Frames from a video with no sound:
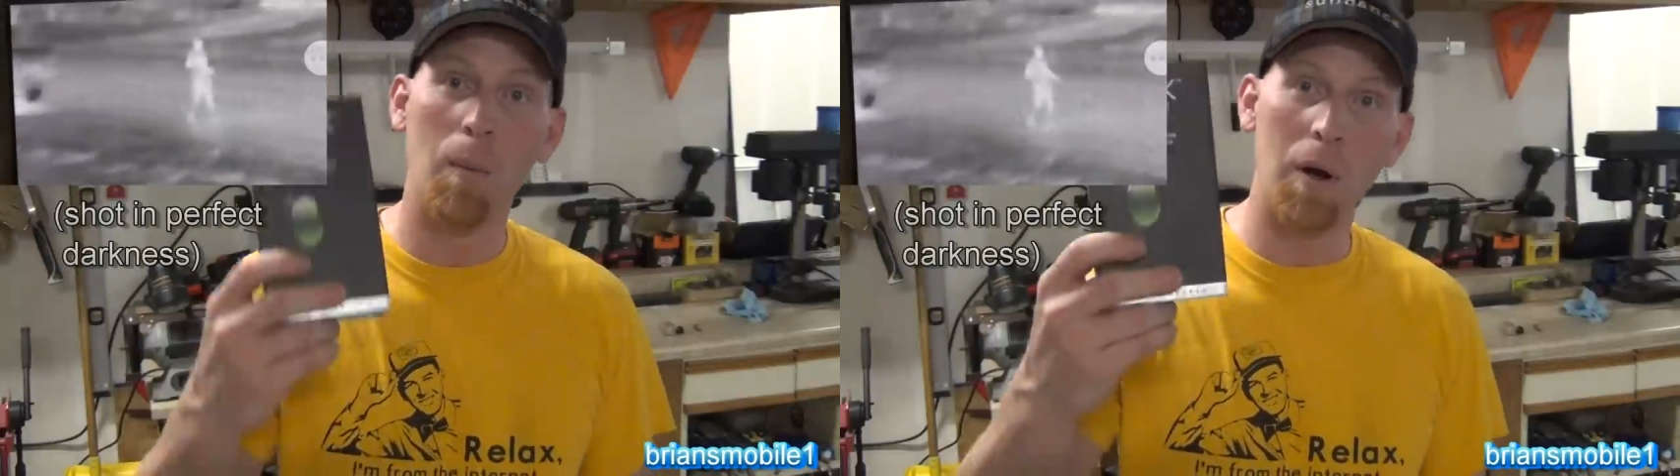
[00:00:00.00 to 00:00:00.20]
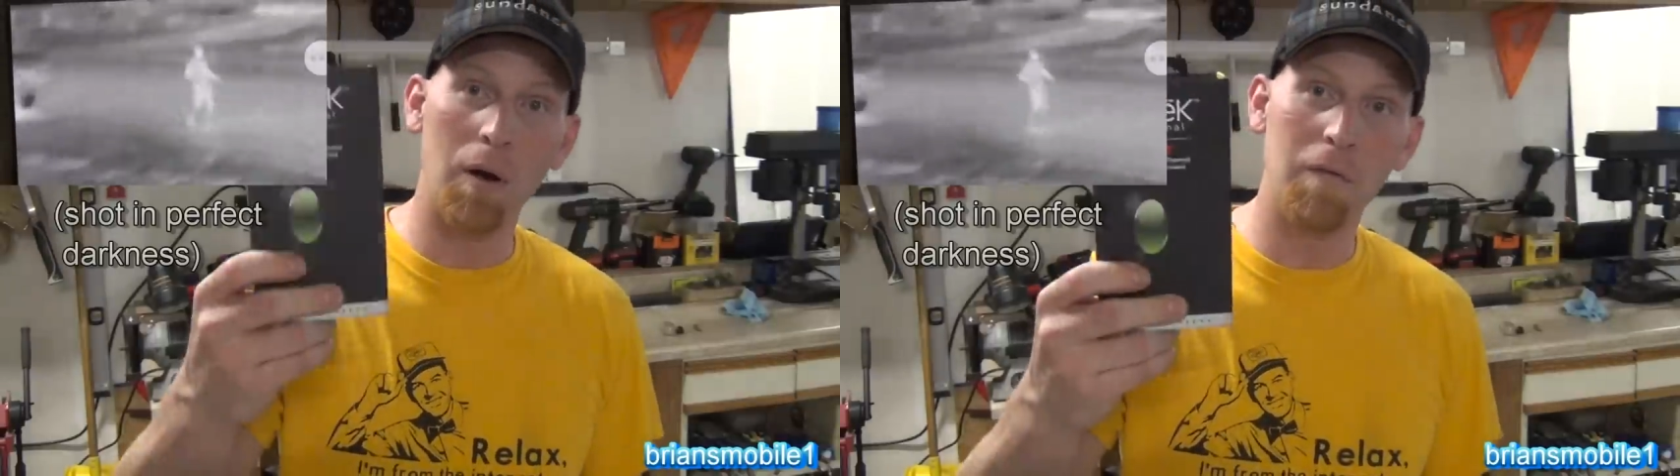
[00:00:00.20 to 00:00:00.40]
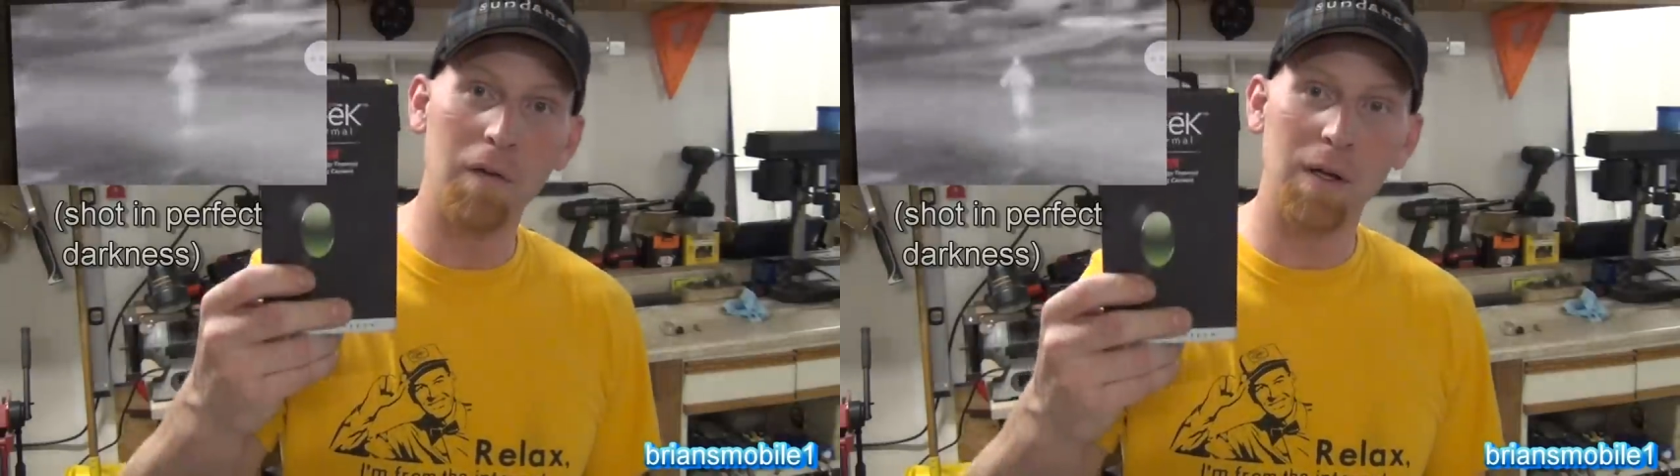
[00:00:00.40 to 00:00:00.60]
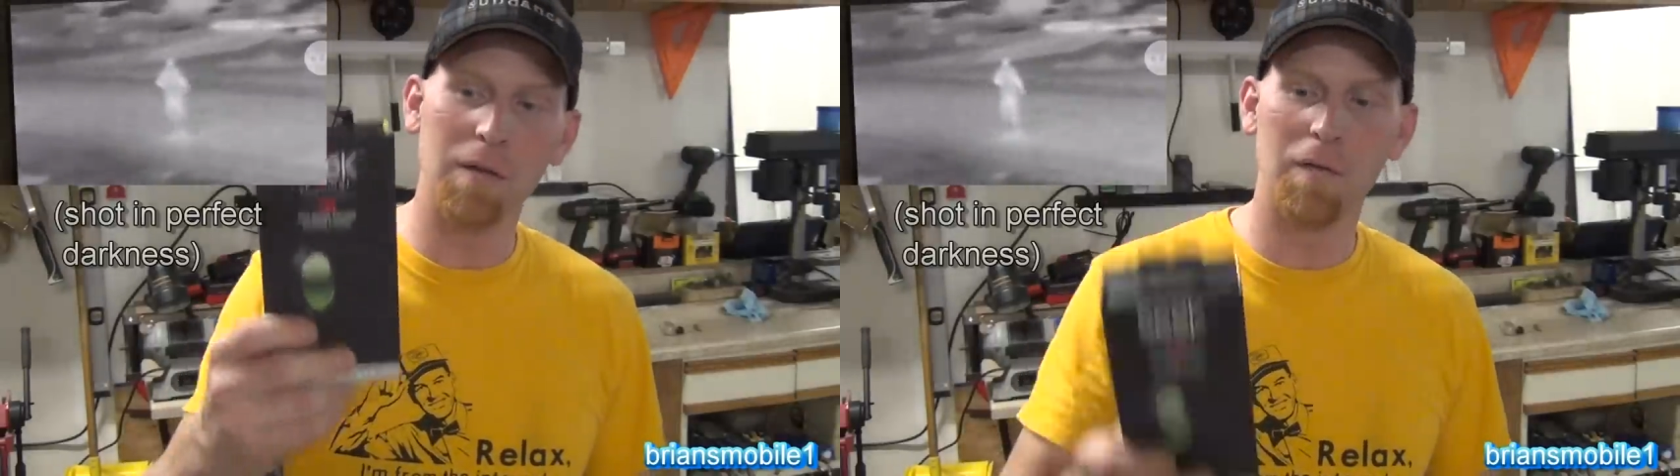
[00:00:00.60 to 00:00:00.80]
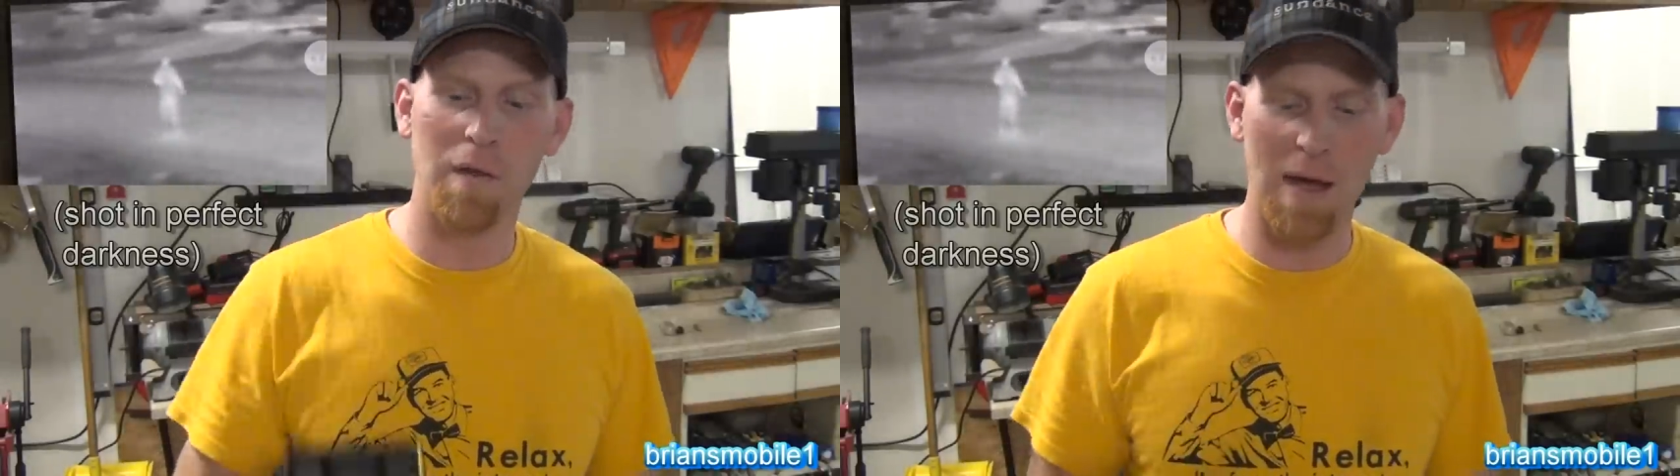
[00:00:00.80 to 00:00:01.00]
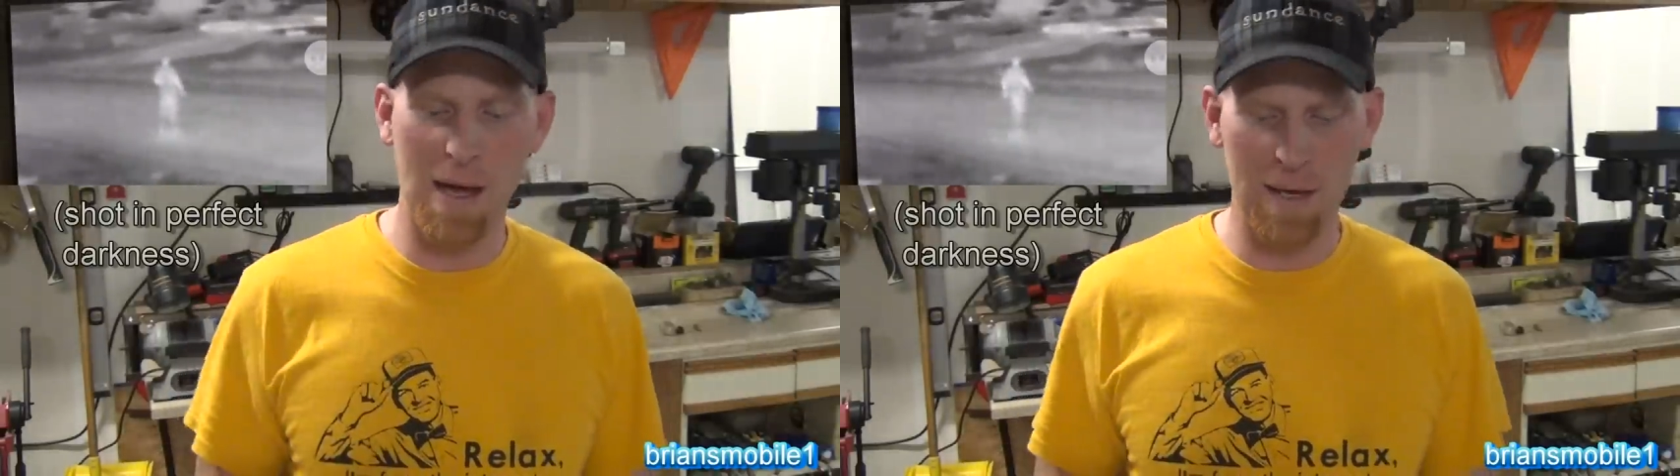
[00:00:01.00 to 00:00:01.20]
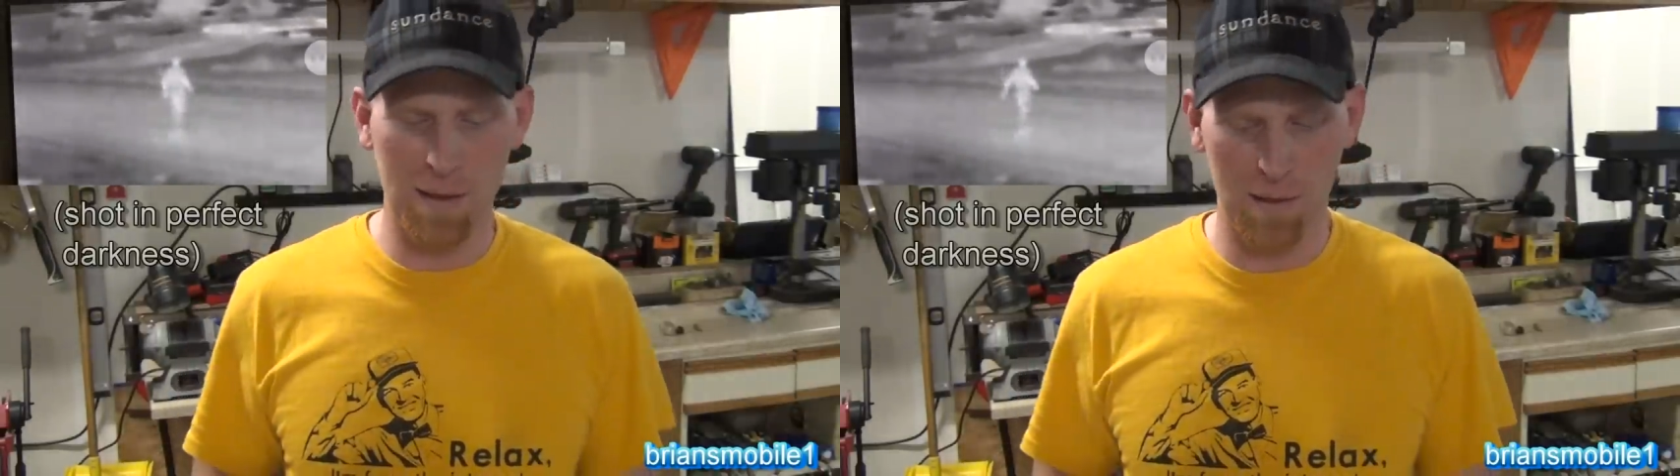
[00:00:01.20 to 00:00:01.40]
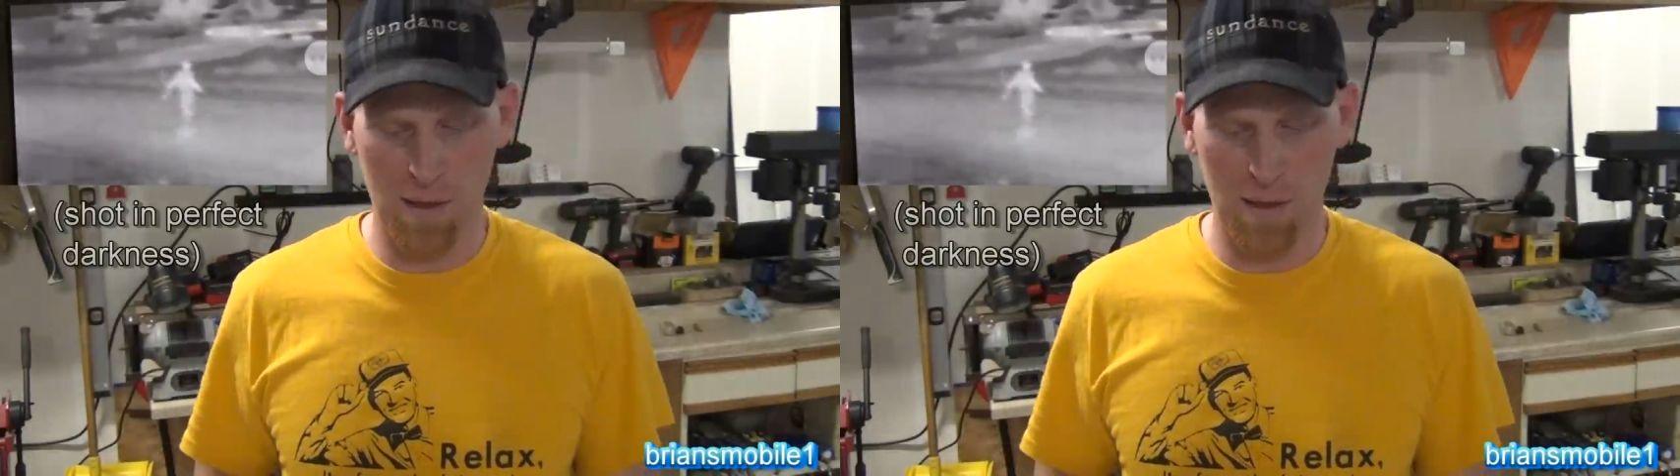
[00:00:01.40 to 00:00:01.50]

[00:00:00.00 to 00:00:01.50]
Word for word: perfect for that.